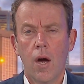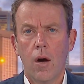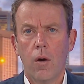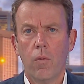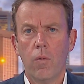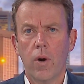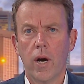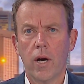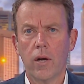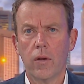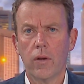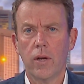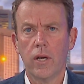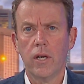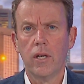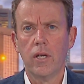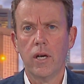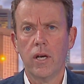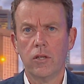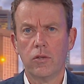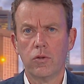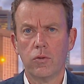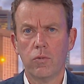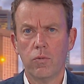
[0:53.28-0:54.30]
Well,
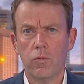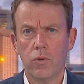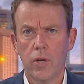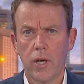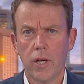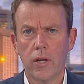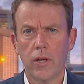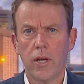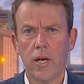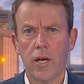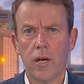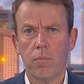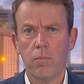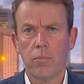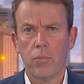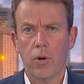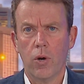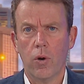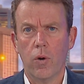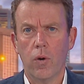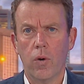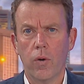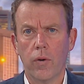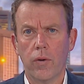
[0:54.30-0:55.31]
it's really
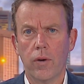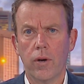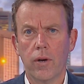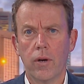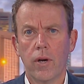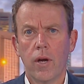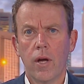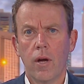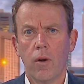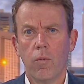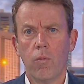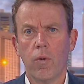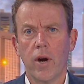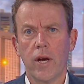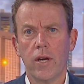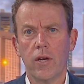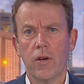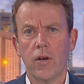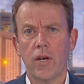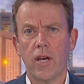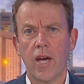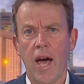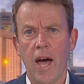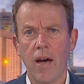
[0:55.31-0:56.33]
important when
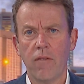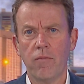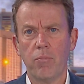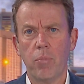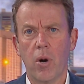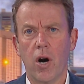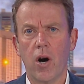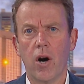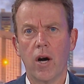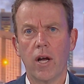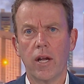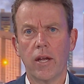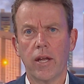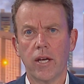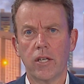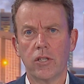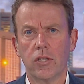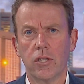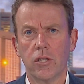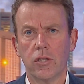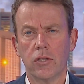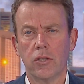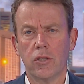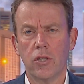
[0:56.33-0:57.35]
you have
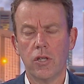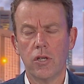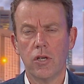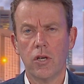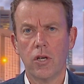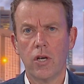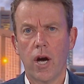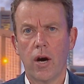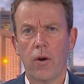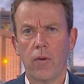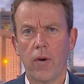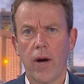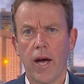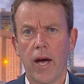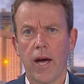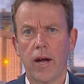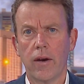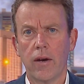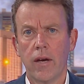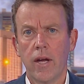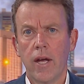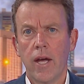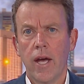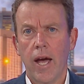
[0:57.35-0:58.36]
by-elections that you go
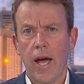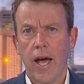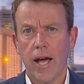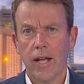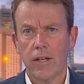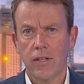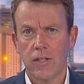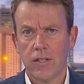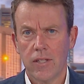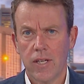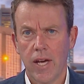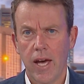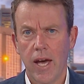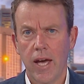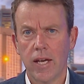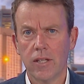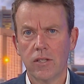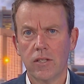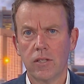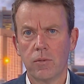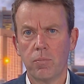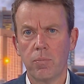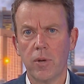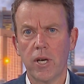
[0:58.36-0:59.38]
out and
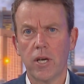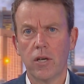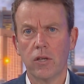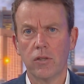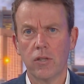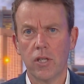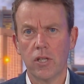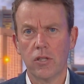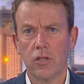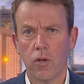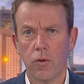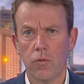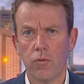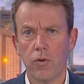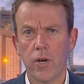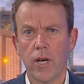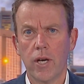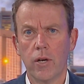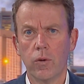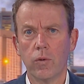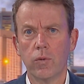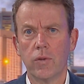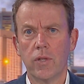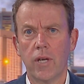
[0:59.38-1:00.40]
test, because it's a
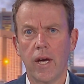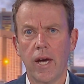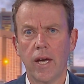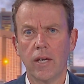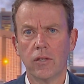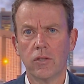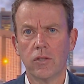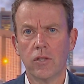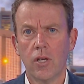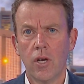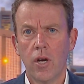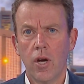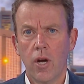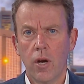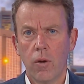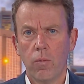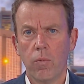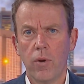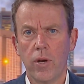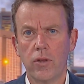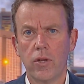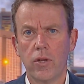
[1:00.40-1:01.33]
real test with